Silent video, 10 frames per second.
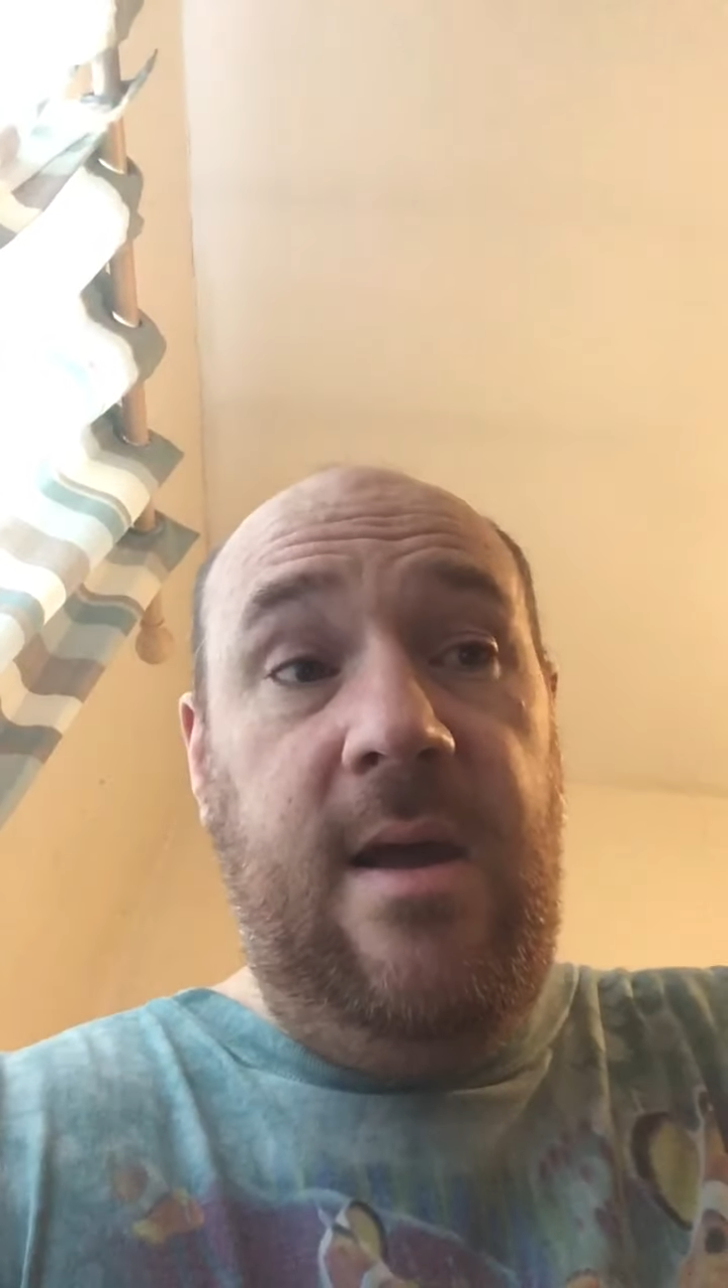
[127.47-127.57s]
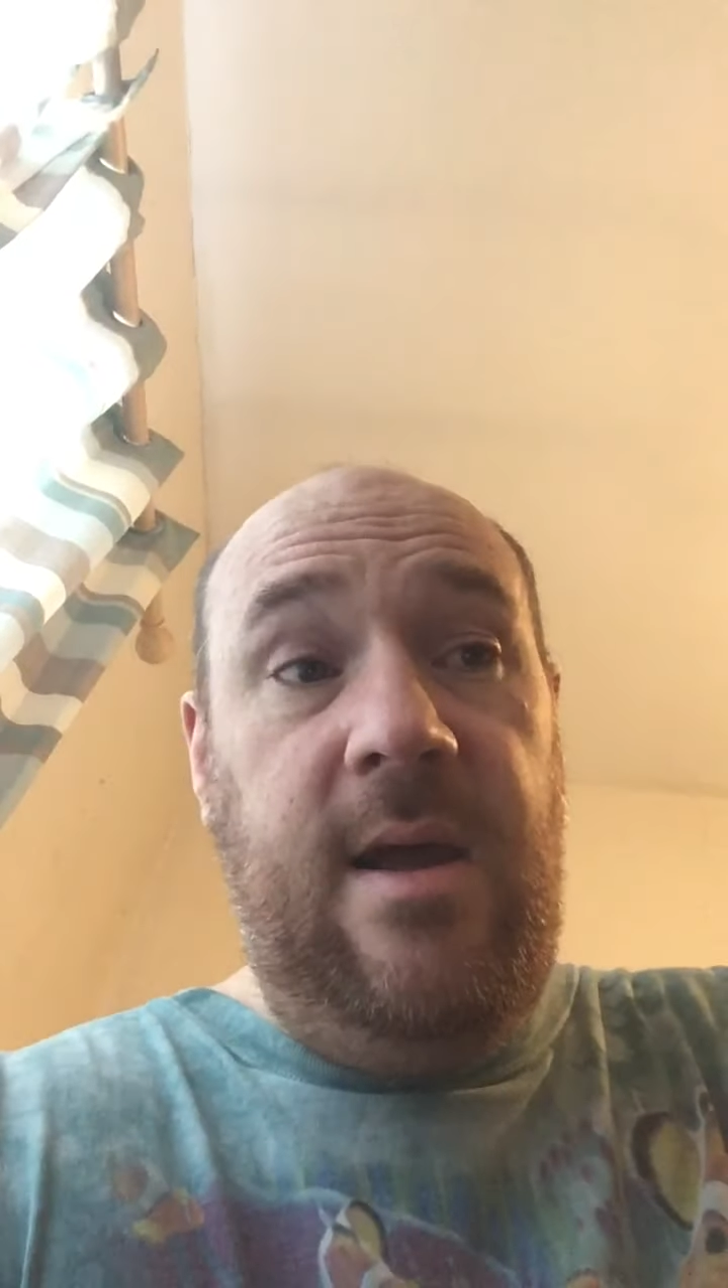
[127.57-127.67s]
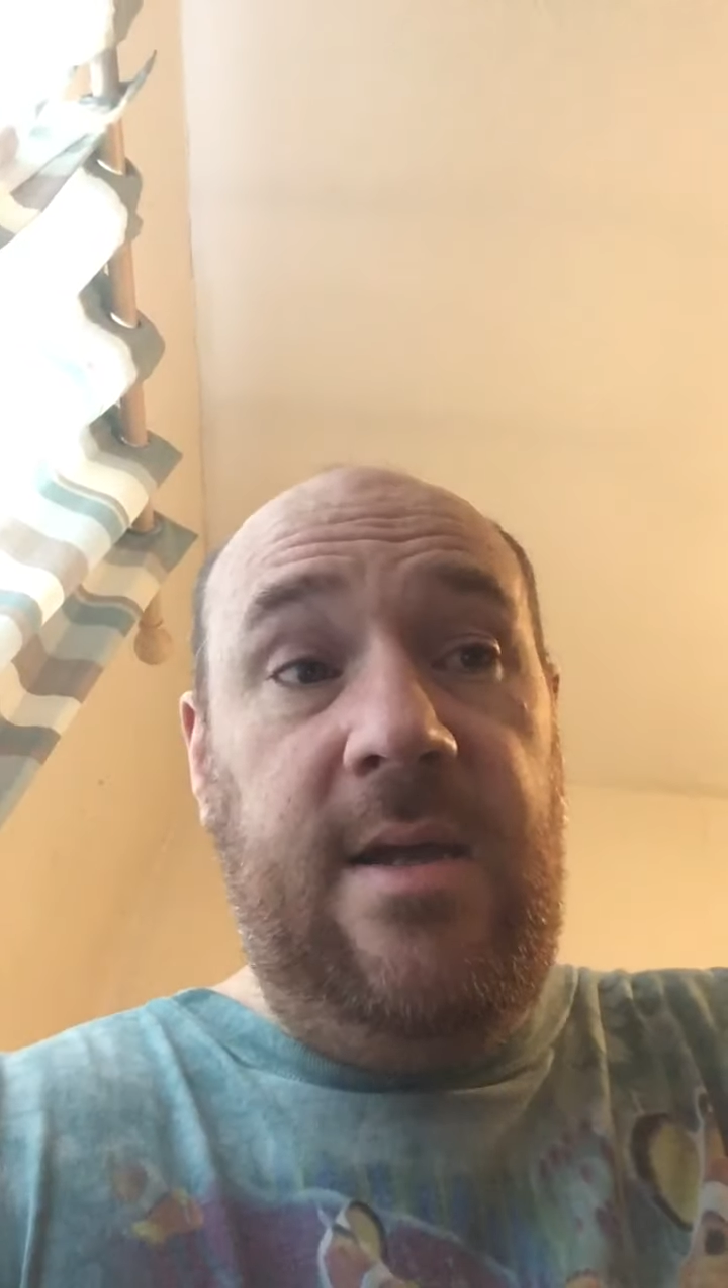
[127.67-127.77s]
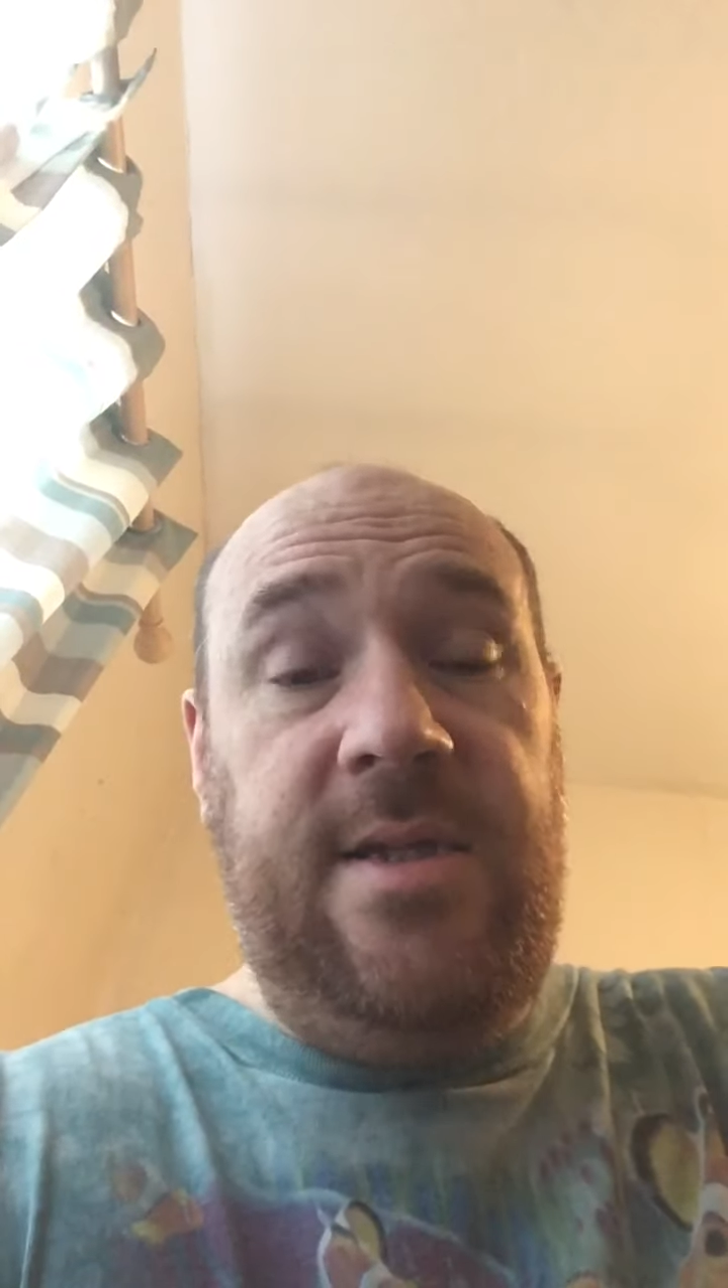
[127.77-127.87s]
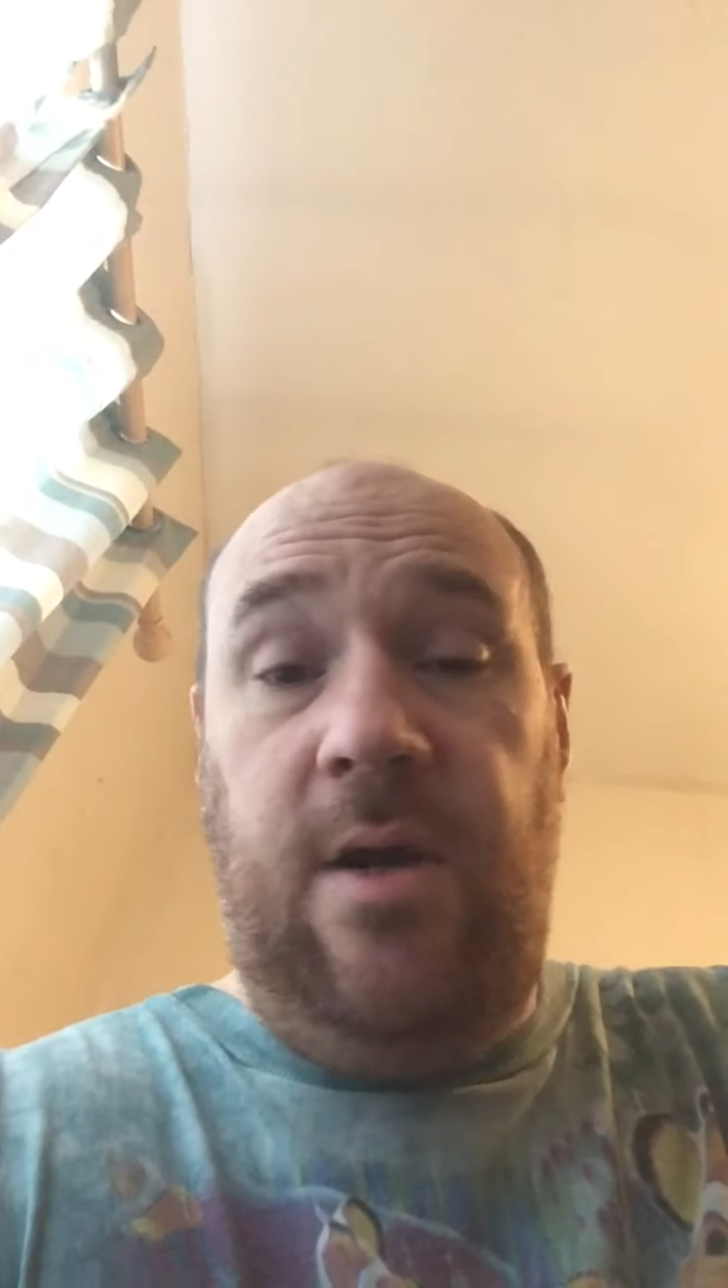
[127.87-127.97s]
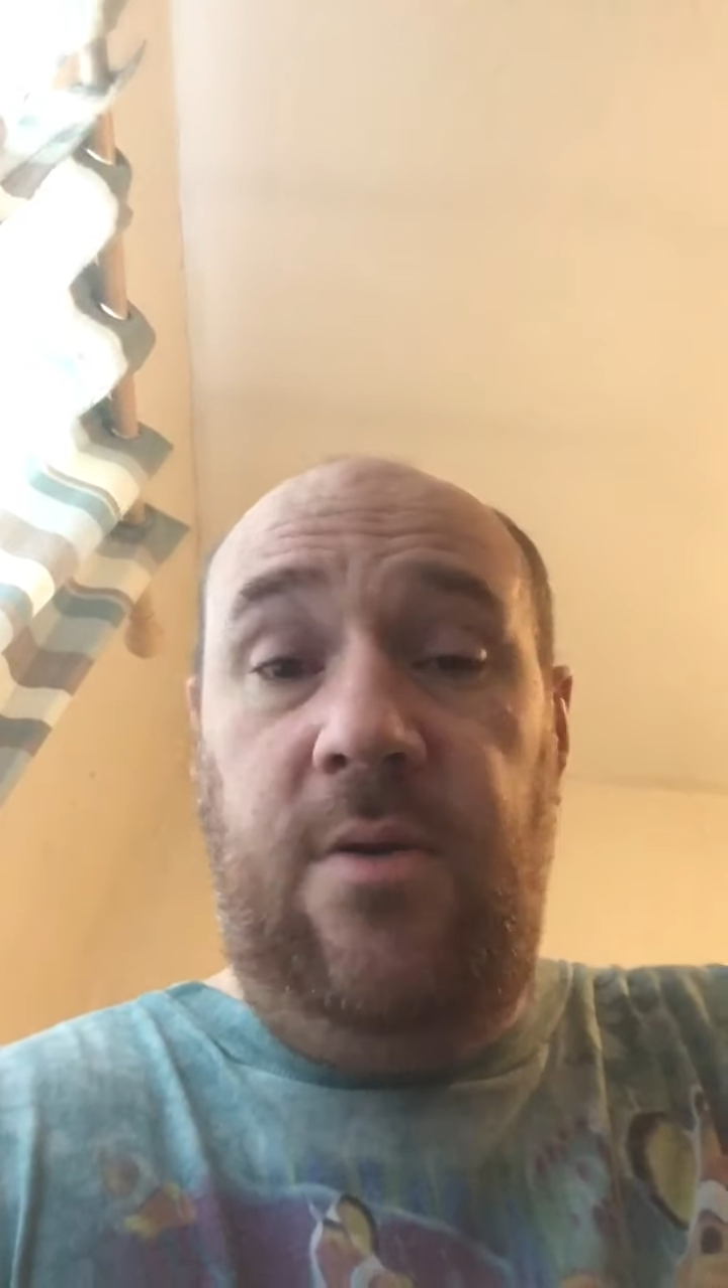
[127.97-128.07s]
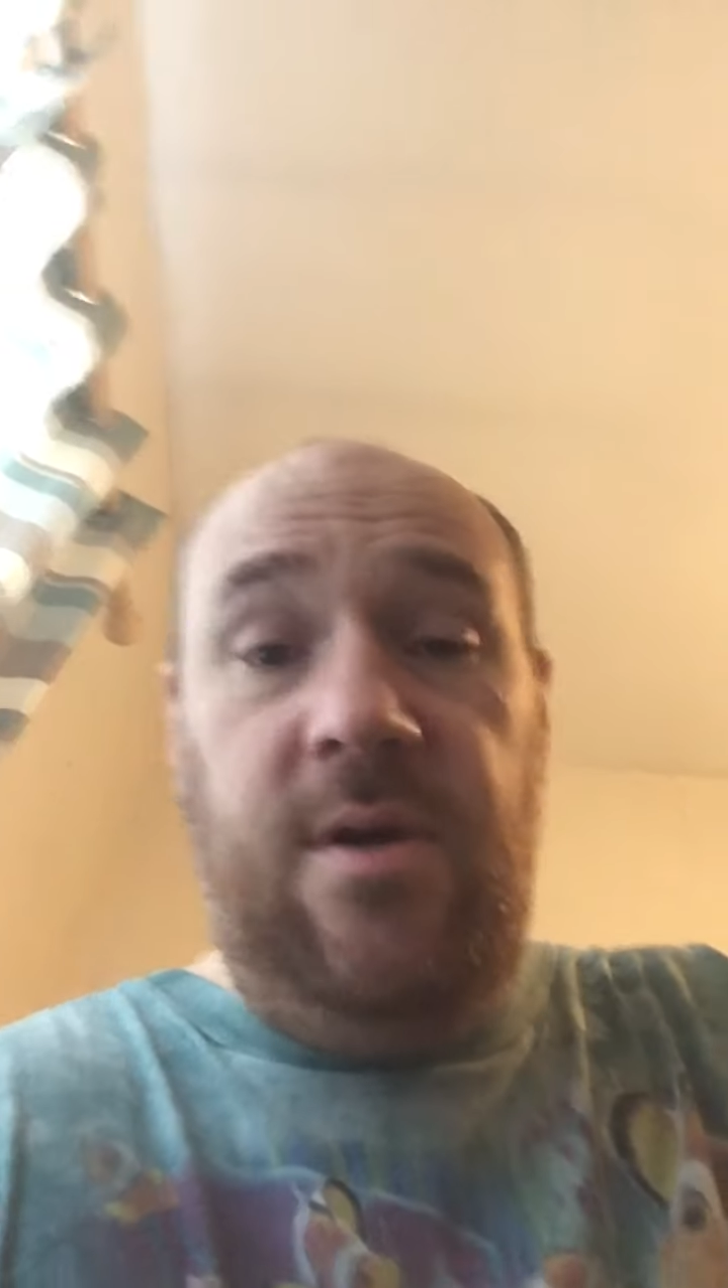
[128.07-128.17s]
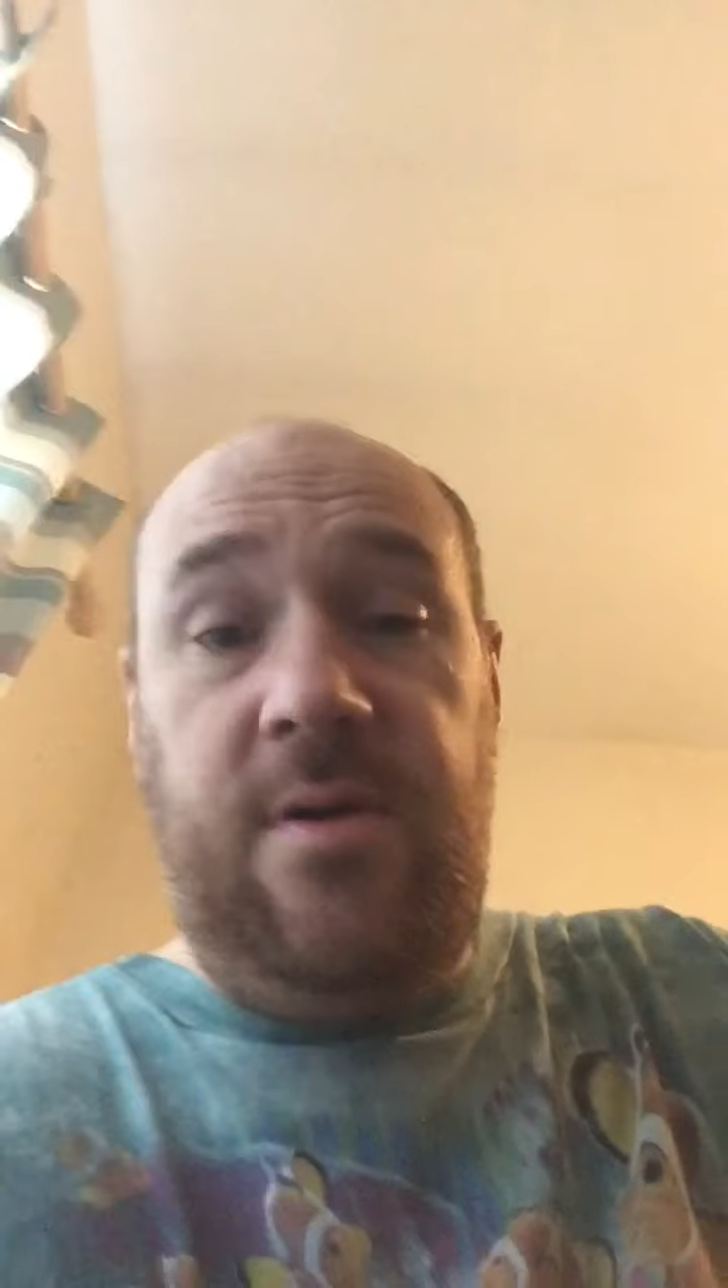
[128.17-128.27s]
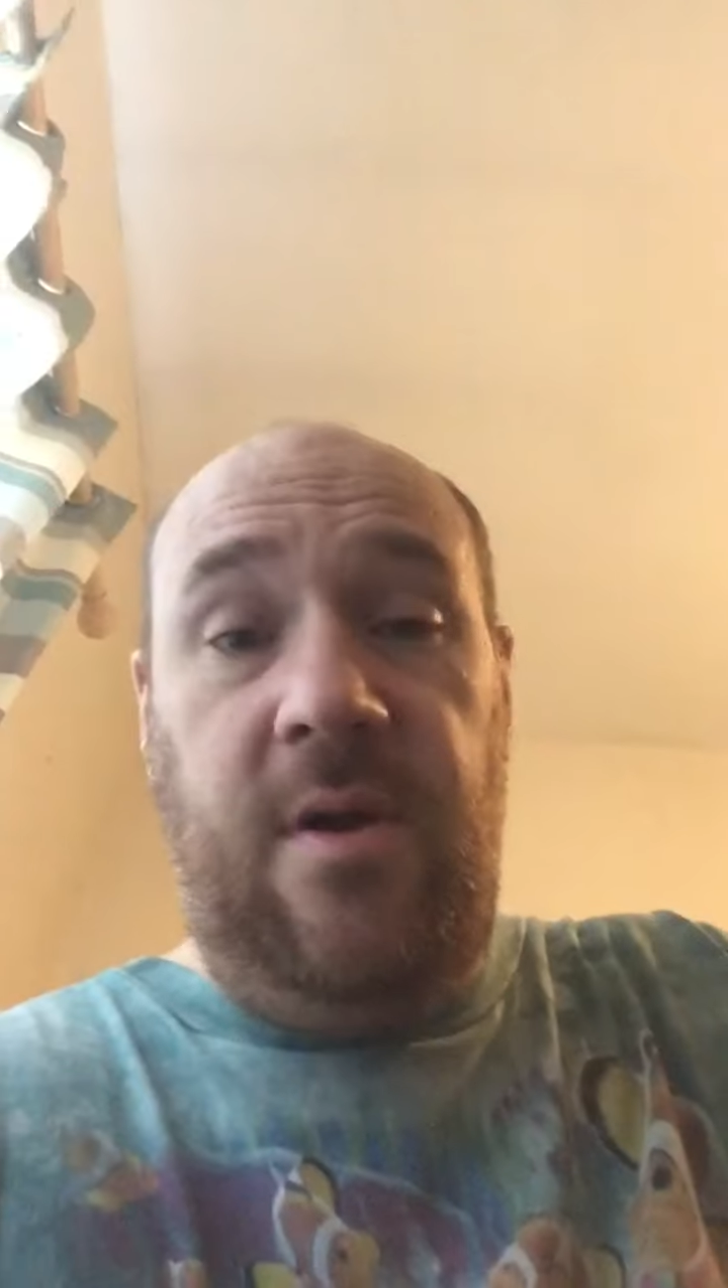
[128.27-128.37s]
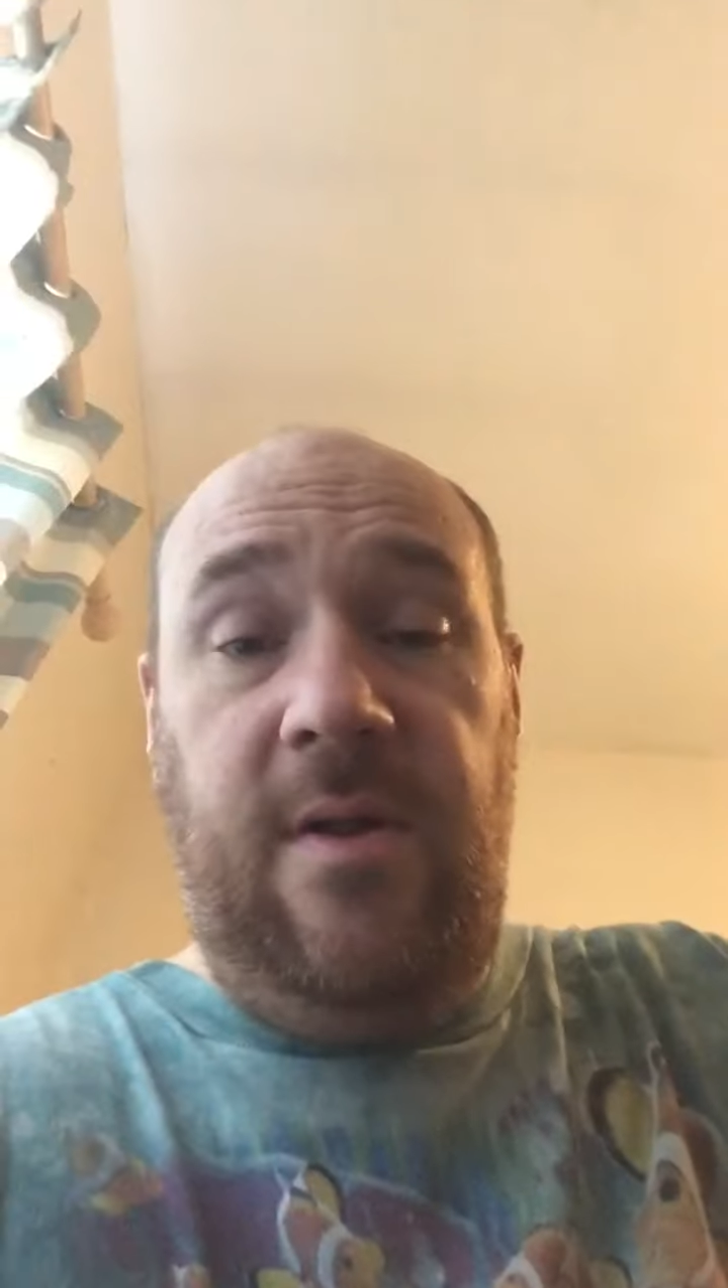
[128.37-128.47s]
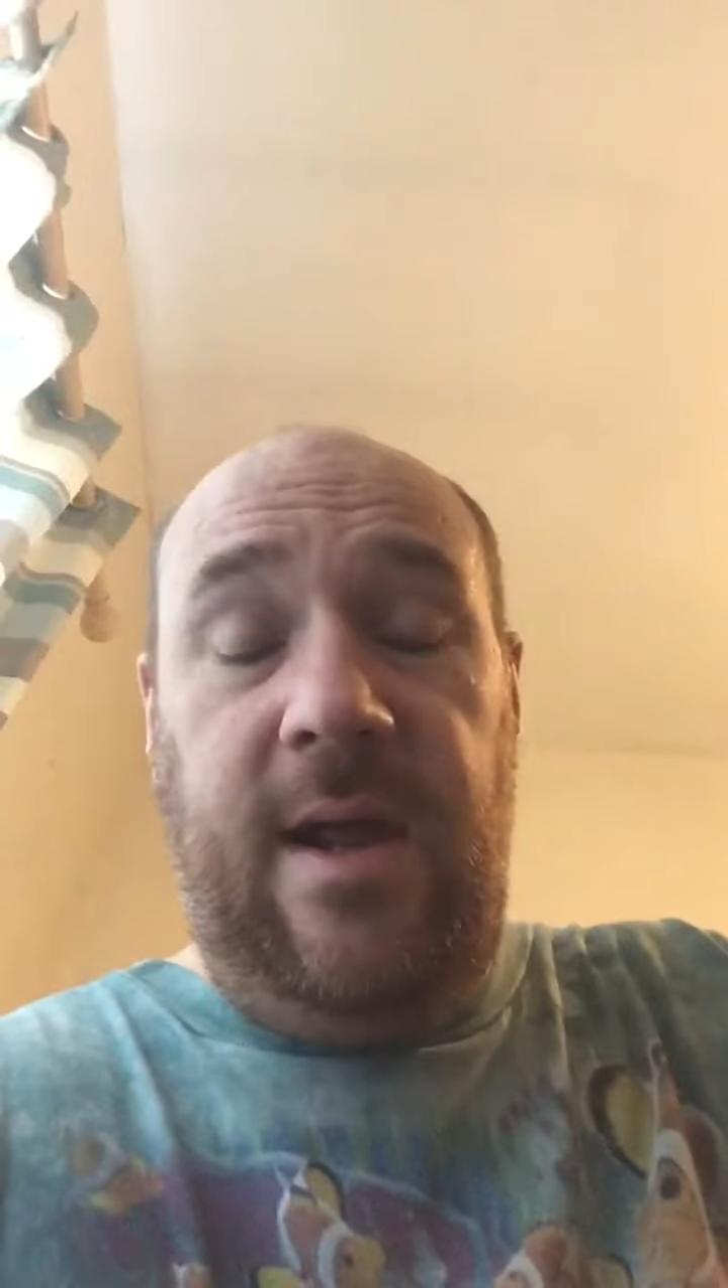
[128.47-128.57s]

I still don't do